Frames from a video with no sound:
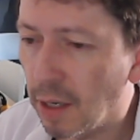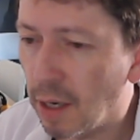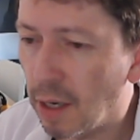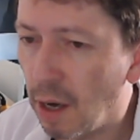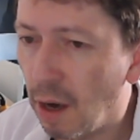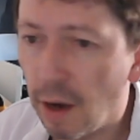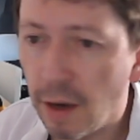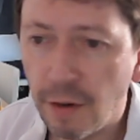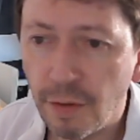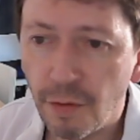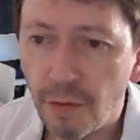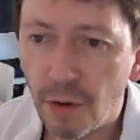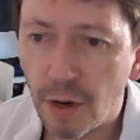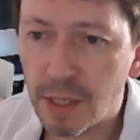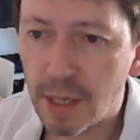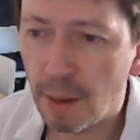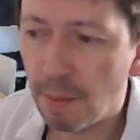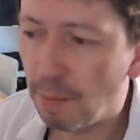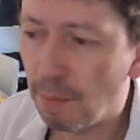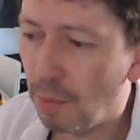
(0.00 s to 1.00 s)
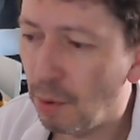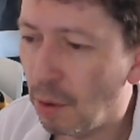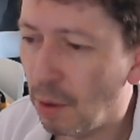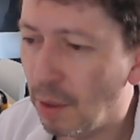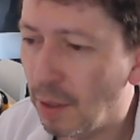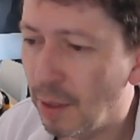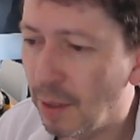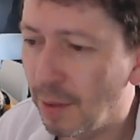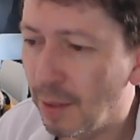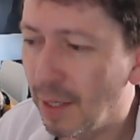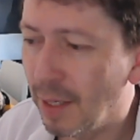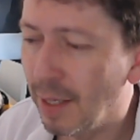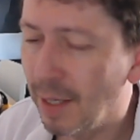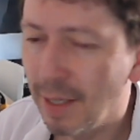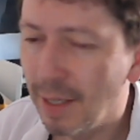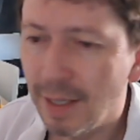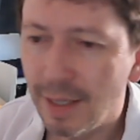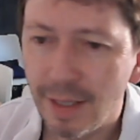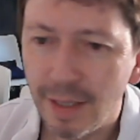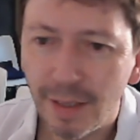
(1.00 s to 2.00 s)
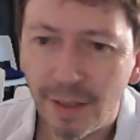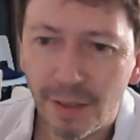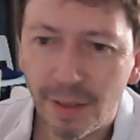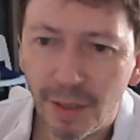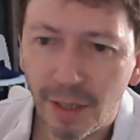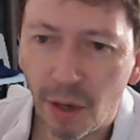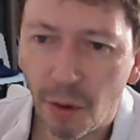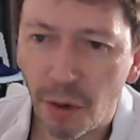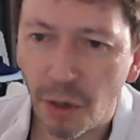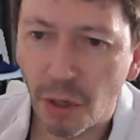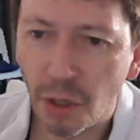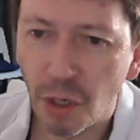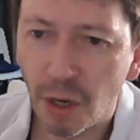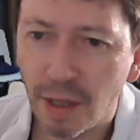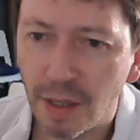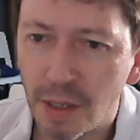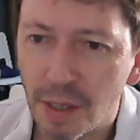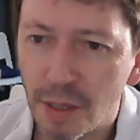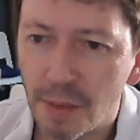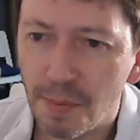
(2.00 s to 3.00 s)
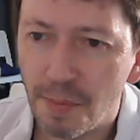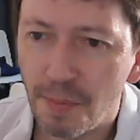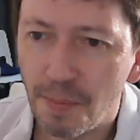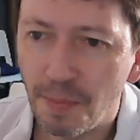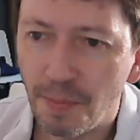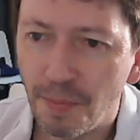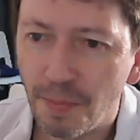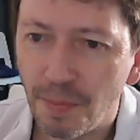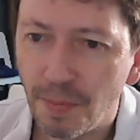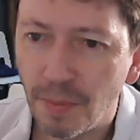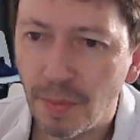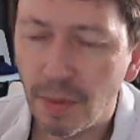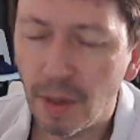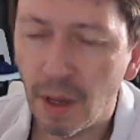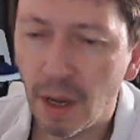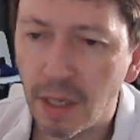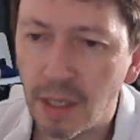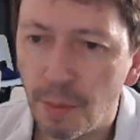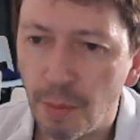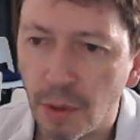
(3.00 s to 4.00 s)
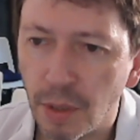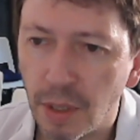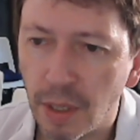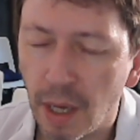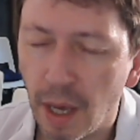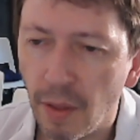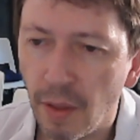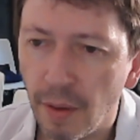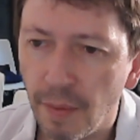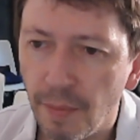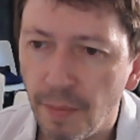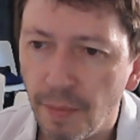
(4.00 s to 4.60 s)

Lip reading: Kind, for example. You got your giants. Nicely put together.